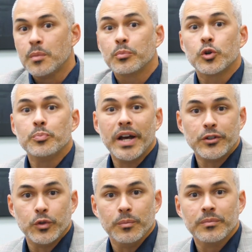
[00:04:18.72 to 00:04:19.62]
per
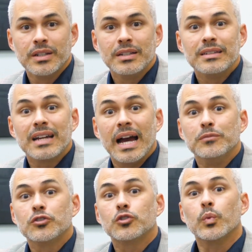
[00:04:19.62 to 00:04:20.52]
bedroom
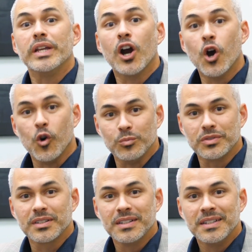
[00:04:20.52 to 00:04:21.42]
times 3
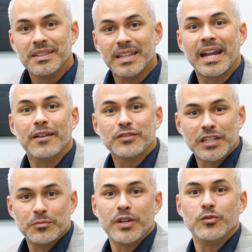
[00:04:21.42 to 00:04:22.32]
homes that have
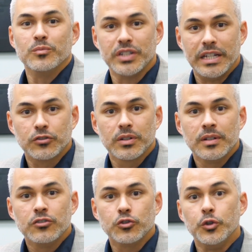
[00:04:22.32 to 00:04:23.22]
6 bedrooms each.
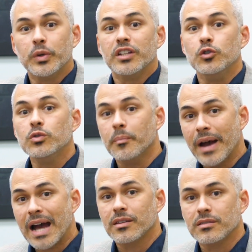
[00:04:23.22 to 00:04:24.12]
So you can do the
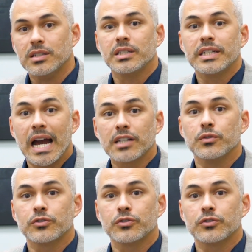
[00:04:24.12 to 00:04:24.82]
math and see the cash flow